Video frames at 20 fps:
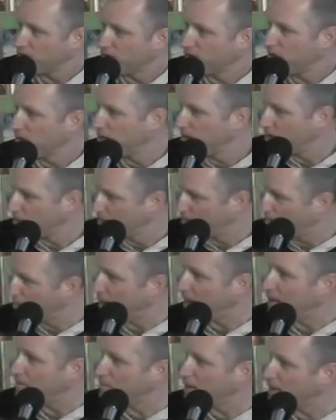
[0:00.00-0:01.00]
You get the
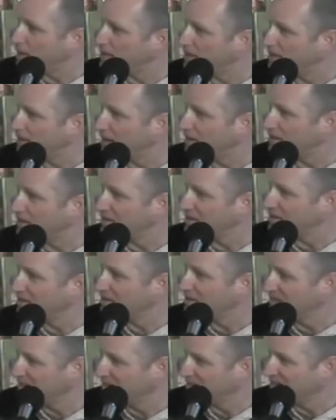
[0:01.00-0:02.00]
band back together.
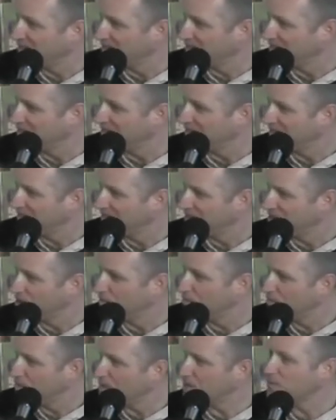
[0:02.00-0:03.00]

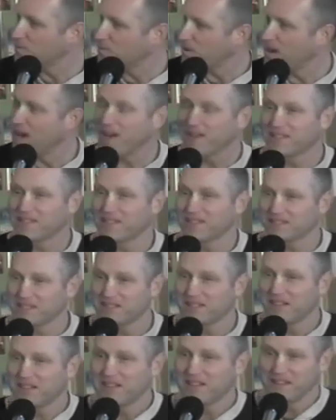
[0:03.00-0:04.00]
You must practice.
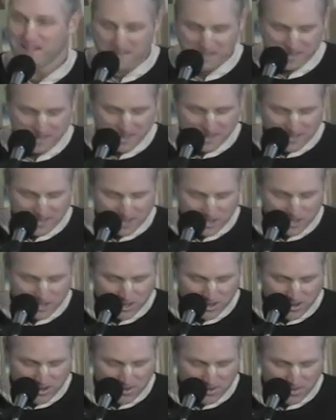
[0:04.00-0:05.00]

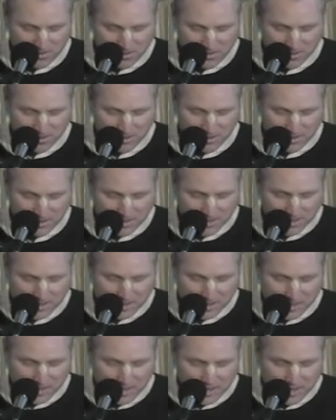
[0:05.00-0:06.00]
So
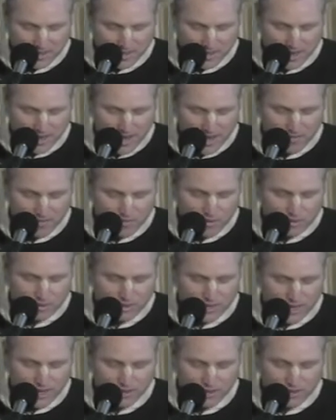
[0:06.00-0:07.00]
I
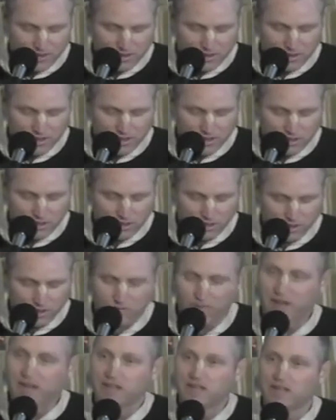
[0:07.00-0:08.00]
wrote down here this
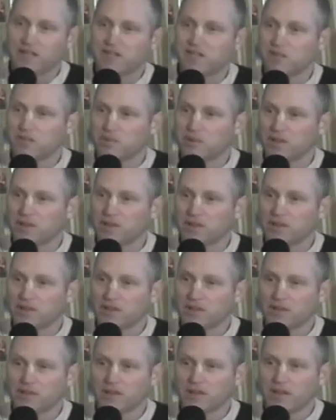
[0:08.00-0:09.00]
cultivate
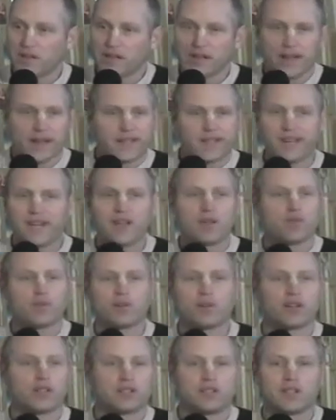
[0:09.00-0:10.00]
discipline. Key
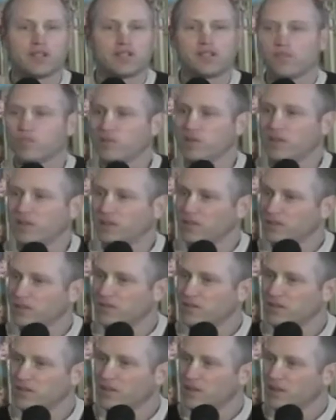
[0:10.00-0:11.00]
word,
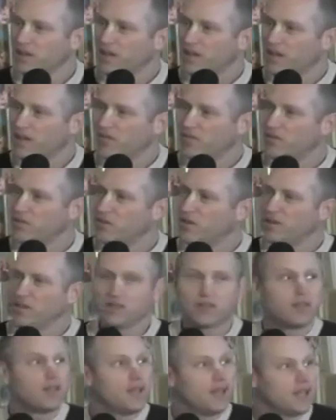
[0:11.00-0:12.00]
discipline. If you
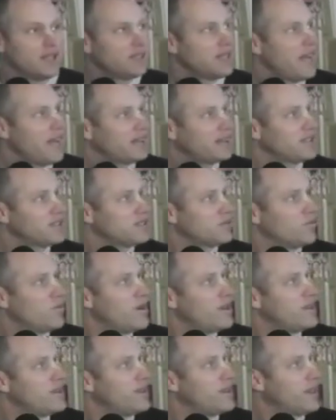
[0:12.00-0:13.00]
can take this
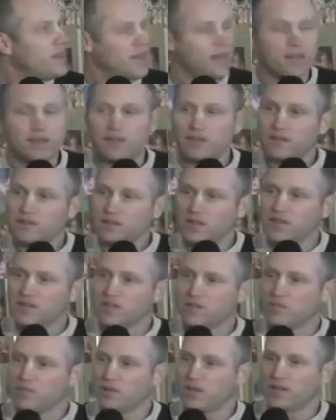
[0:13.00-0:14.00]
one thing,
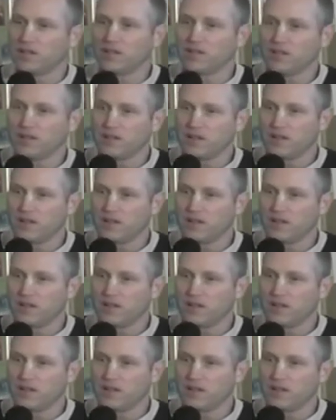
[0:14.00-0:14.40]
discipline,